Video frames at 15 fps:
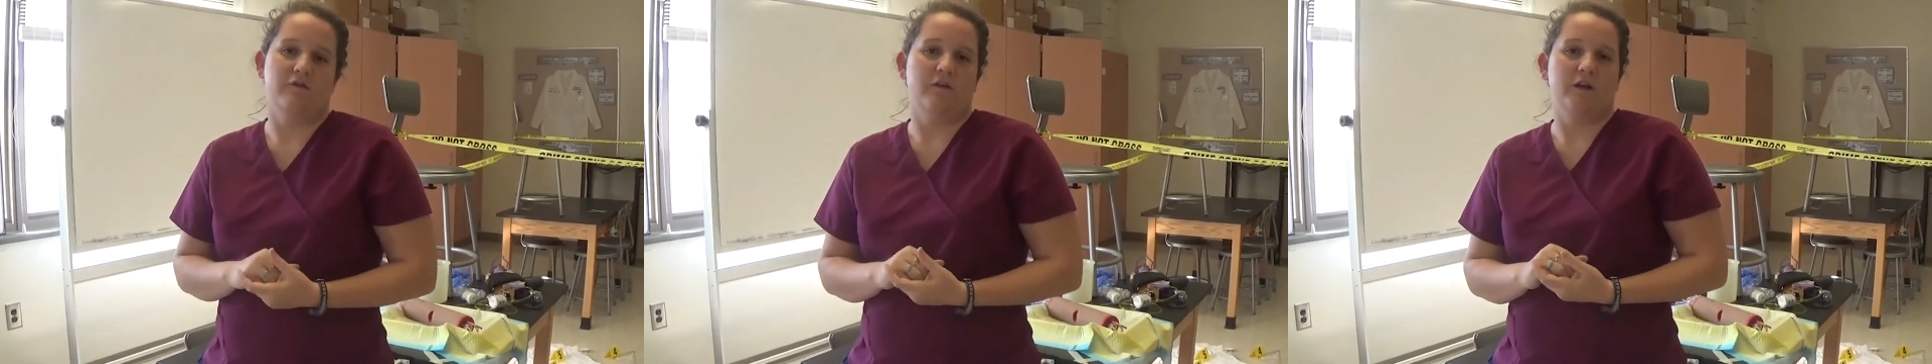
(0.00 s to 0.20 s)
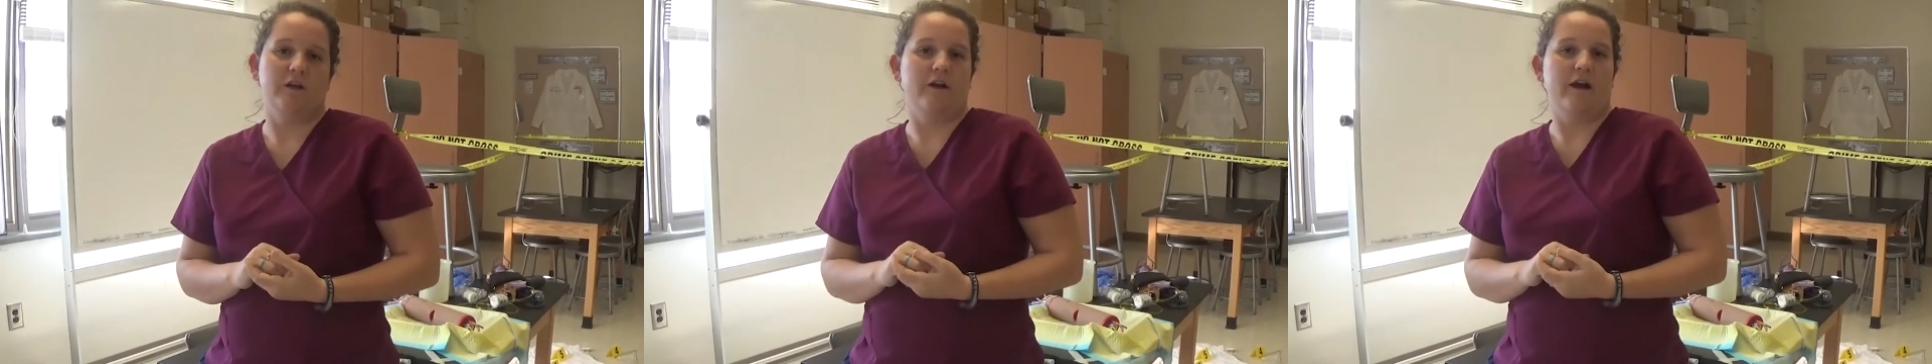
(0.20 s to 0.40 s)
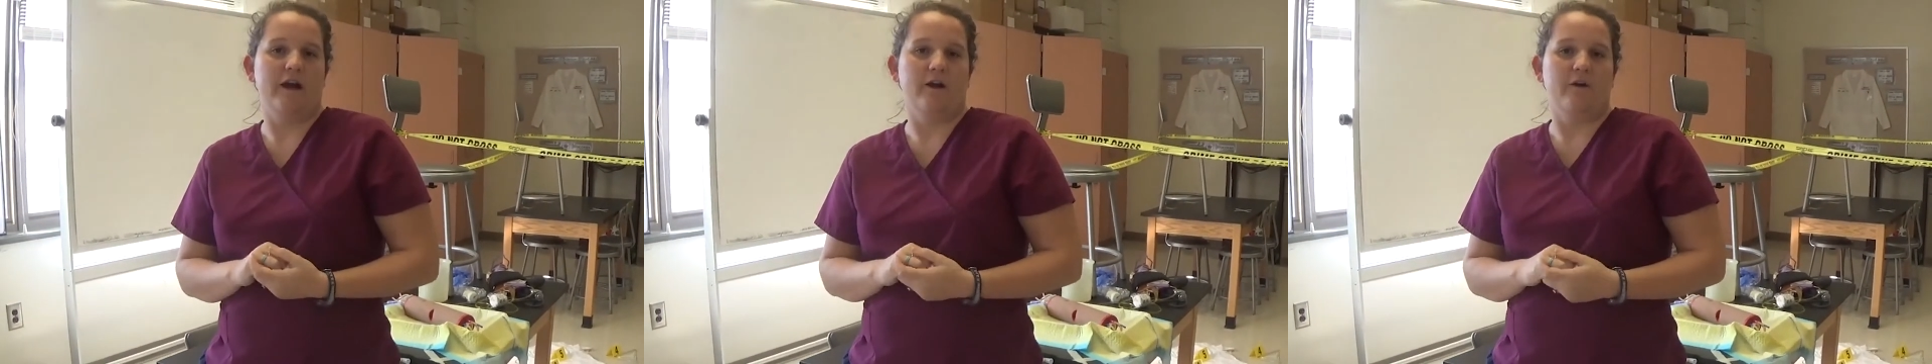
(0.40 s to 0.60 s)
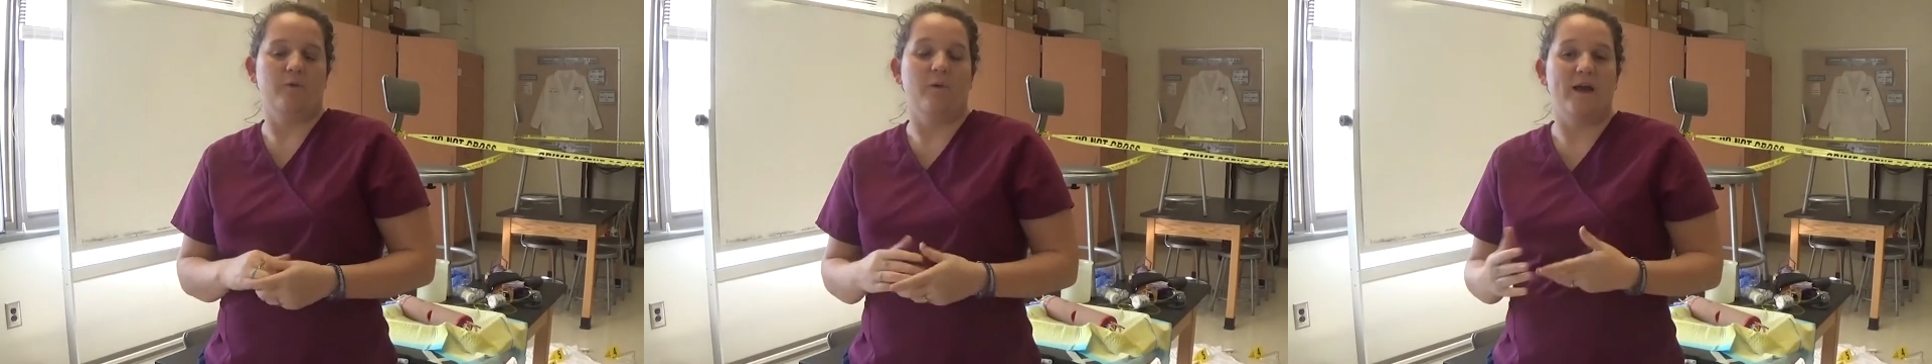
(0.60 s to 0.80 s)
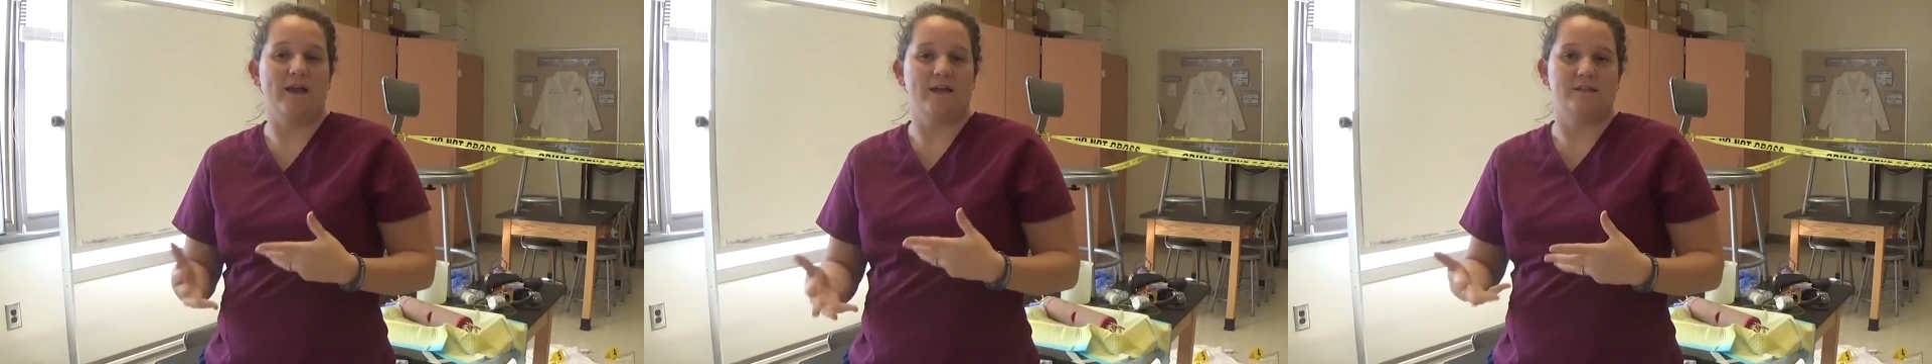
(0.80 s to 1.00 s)
figure out
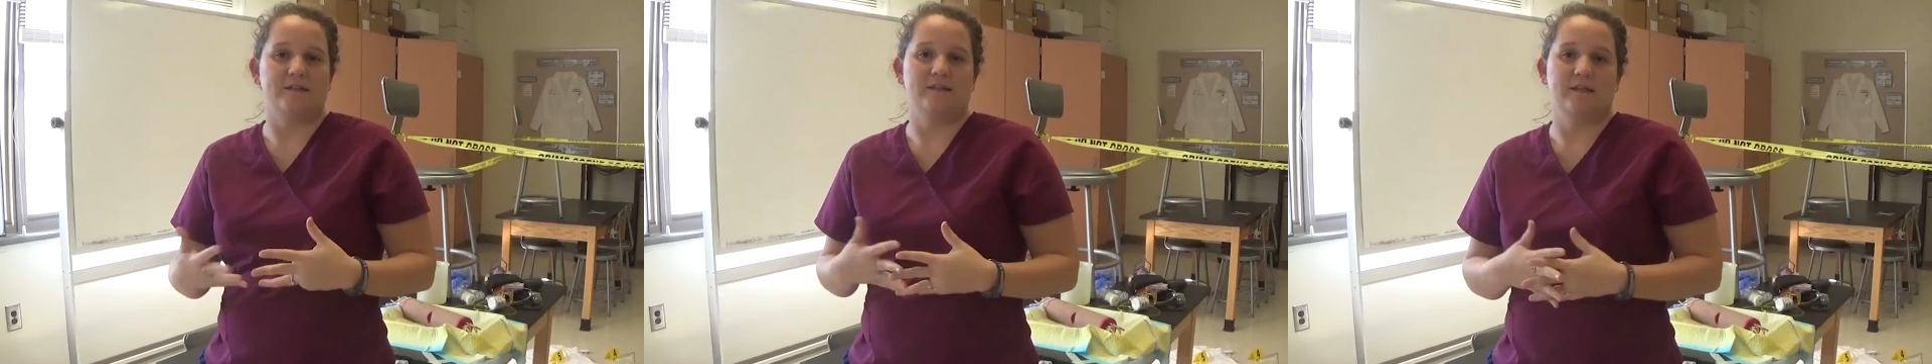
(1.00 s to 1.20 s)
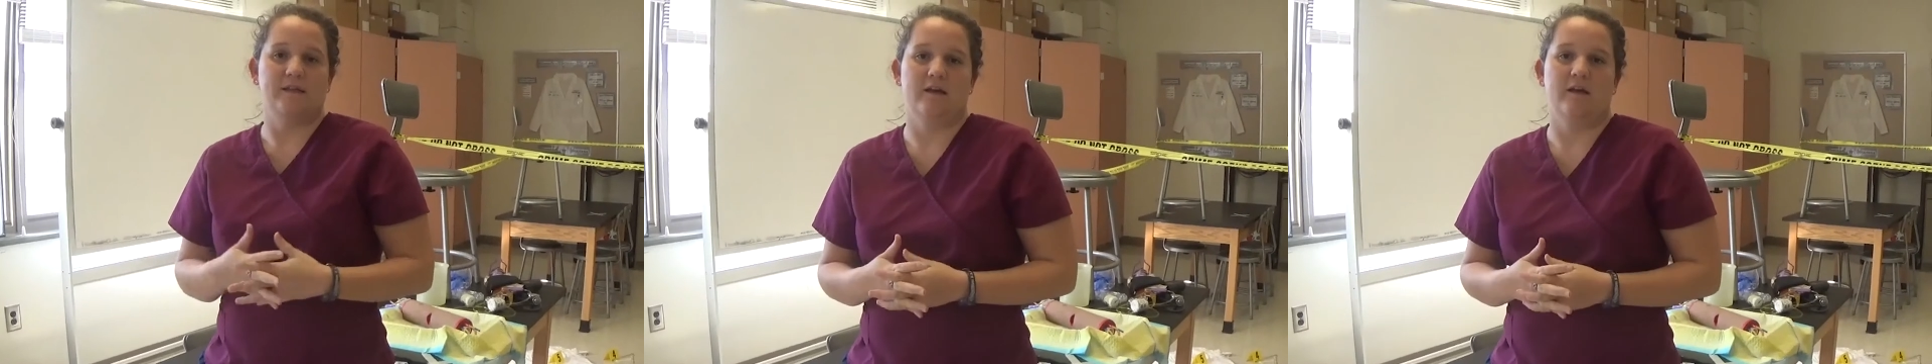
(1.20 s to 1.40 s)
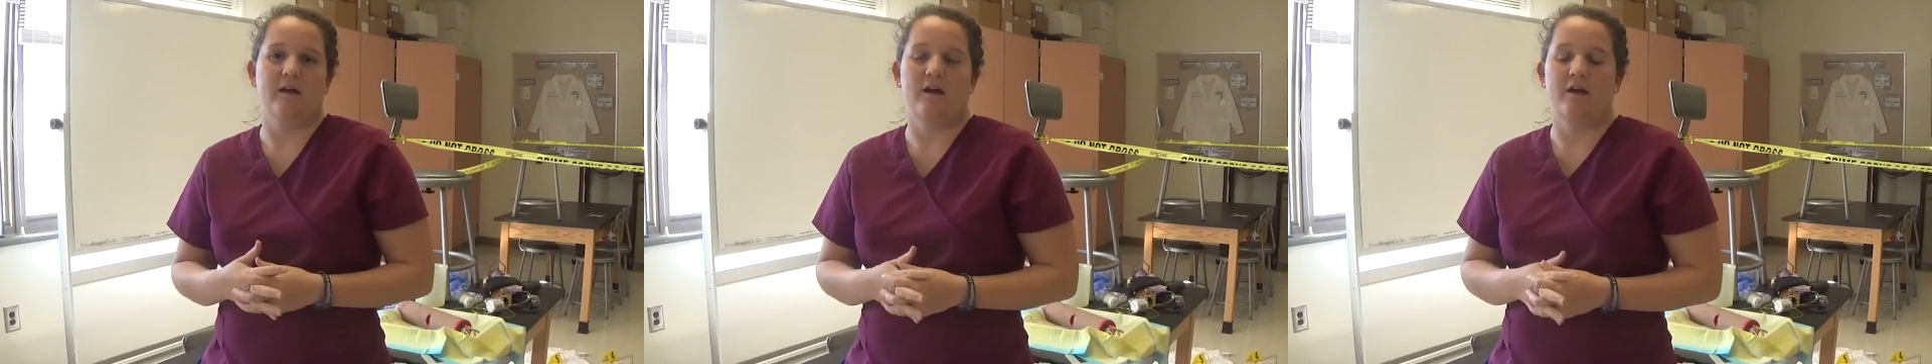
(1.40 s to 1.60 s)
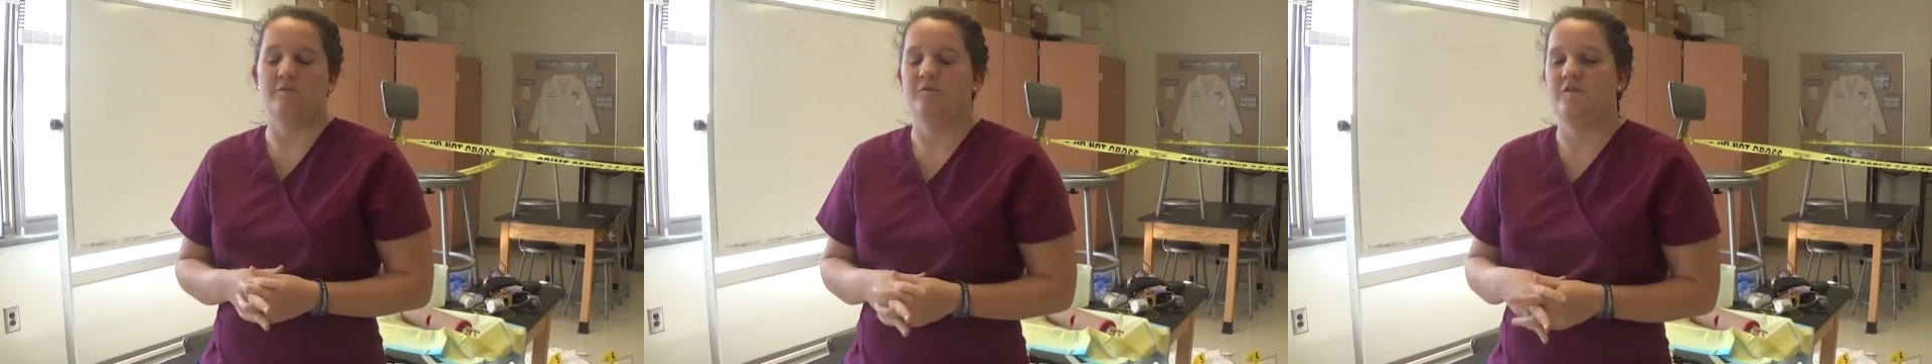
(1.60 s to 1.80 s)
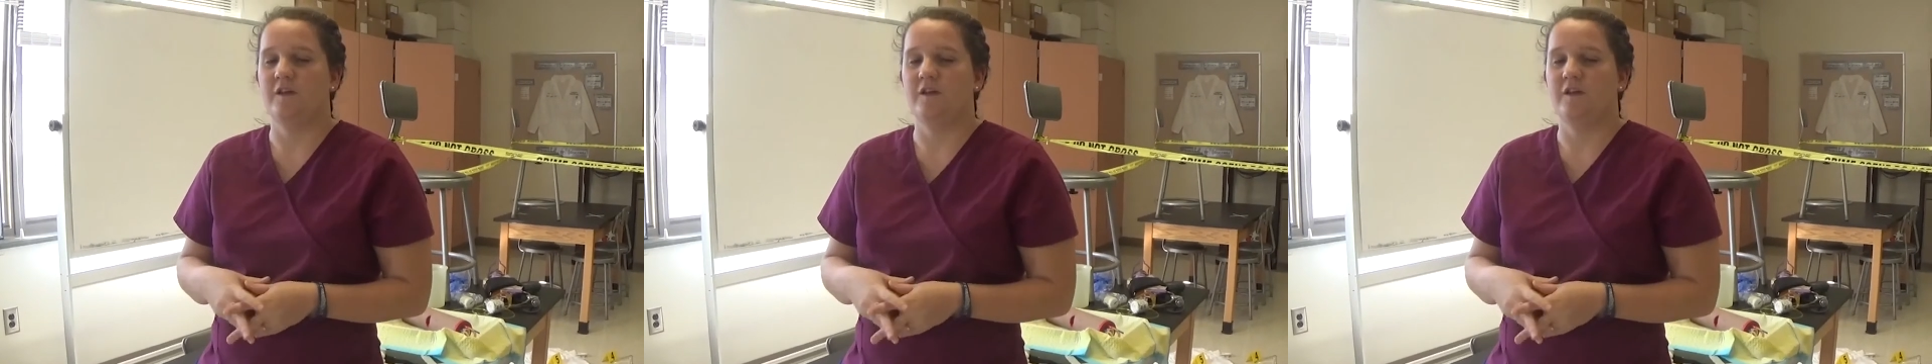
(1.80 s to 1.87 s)
ways to um,